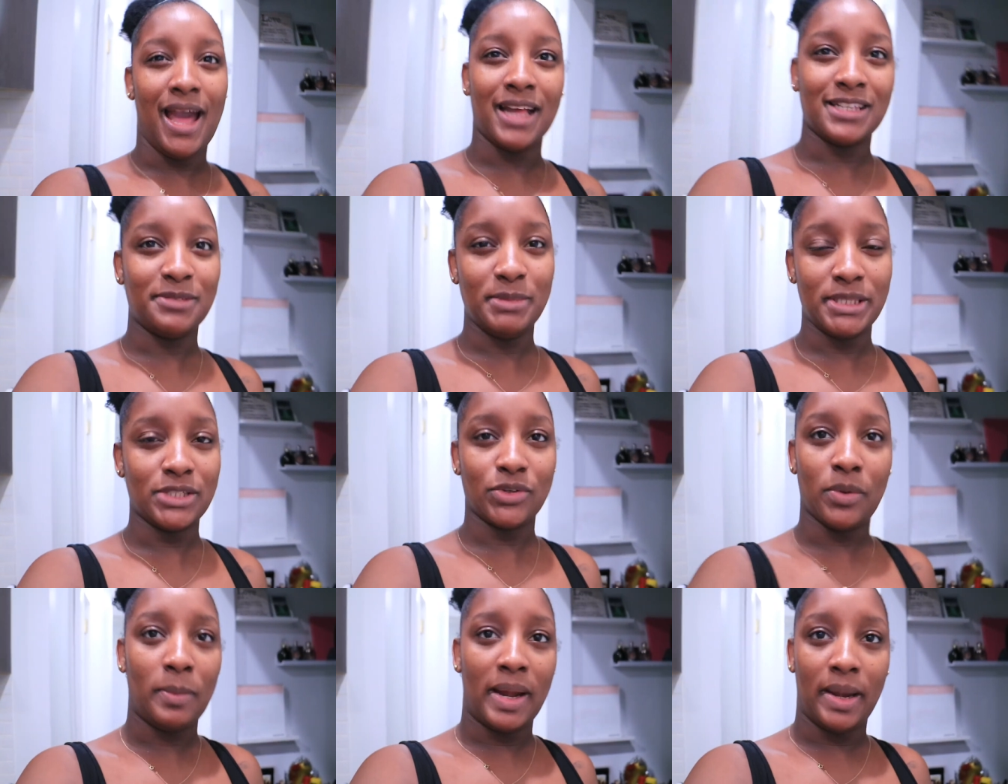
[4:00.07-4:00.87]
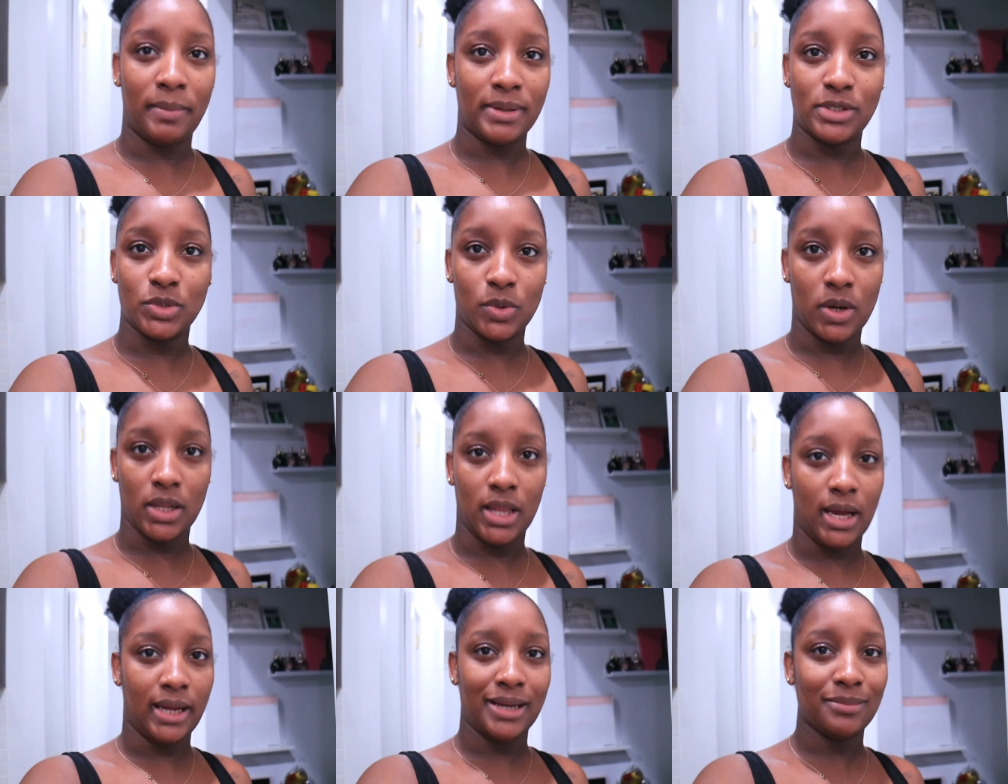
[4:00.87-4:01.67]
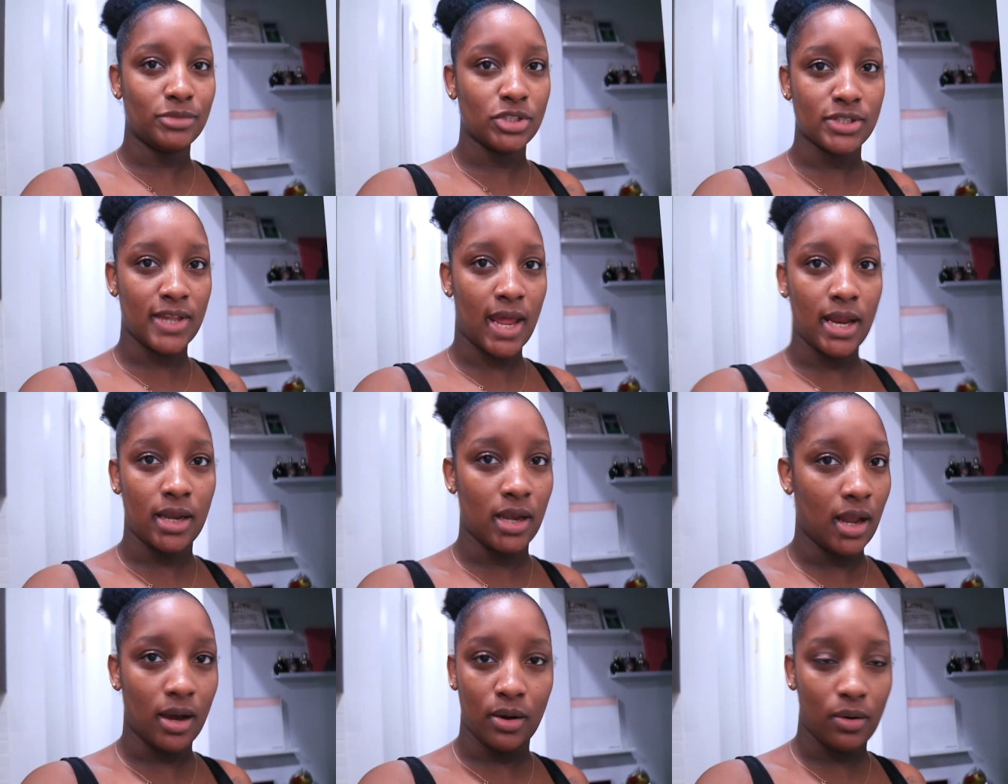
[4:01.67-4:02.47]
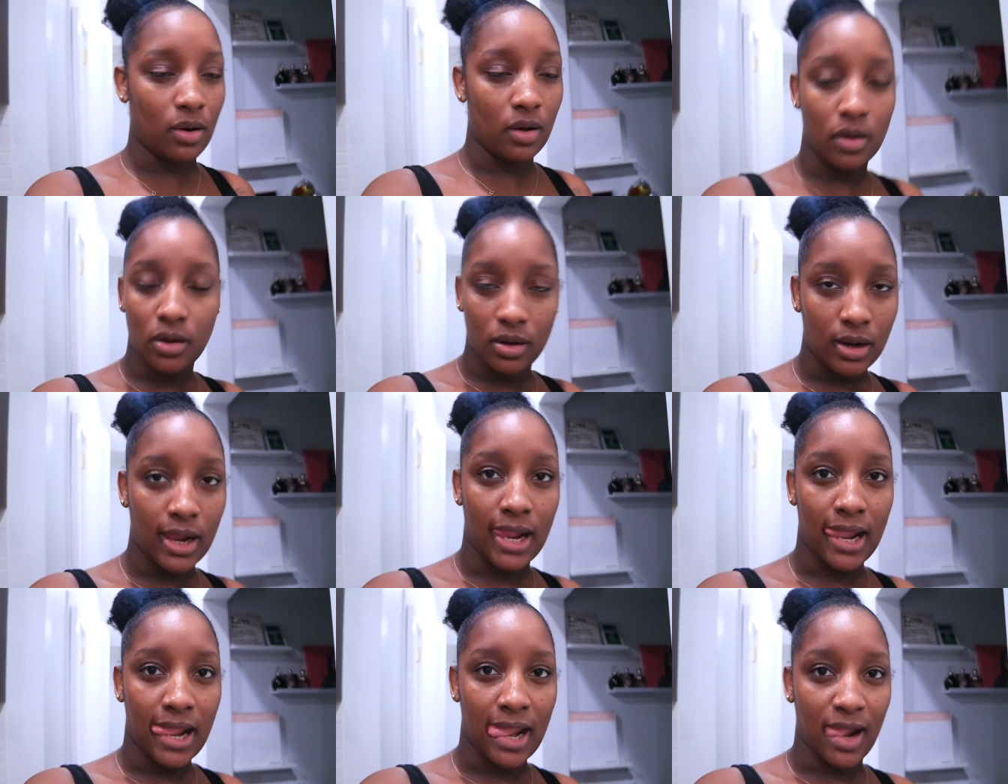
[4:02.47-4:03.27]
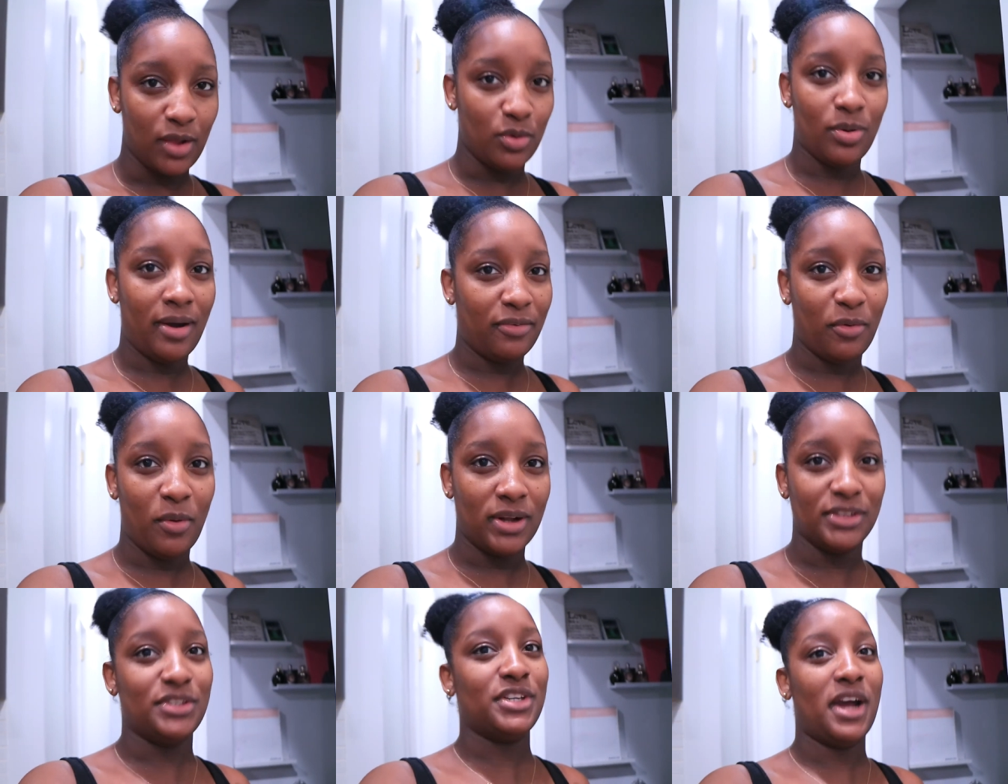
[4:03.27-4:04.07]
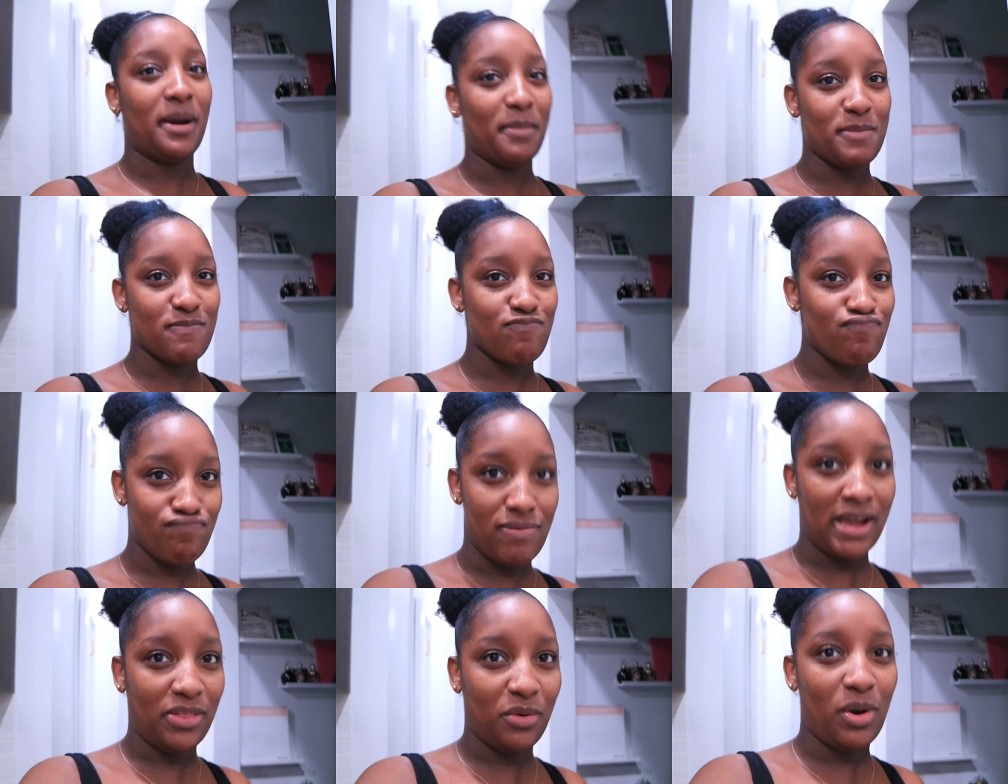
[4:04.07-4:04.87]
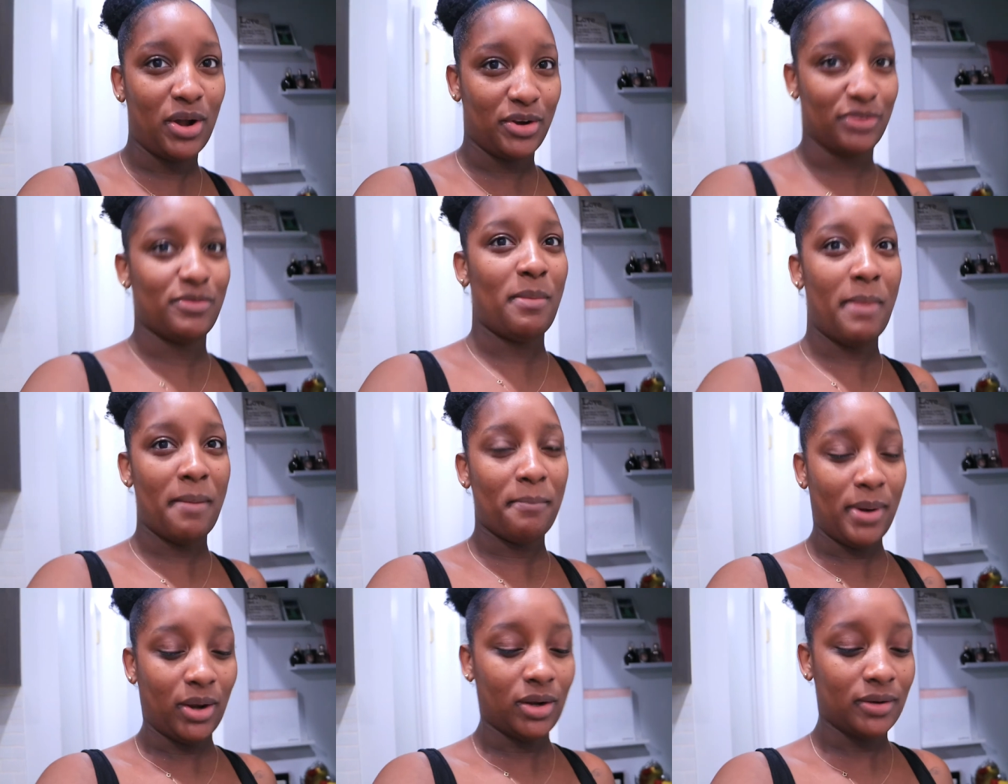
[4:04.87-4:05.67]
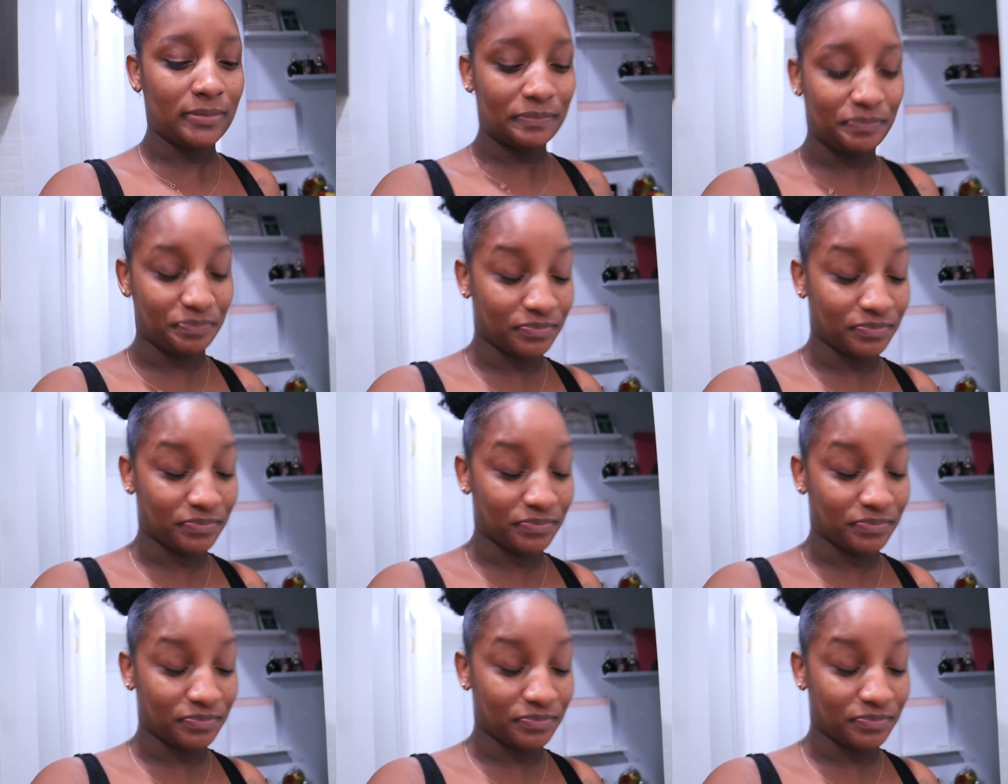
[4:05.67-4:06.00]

asked me to remind him at two o'clock, and I'm just like, no, you have one job, buy the water, remember.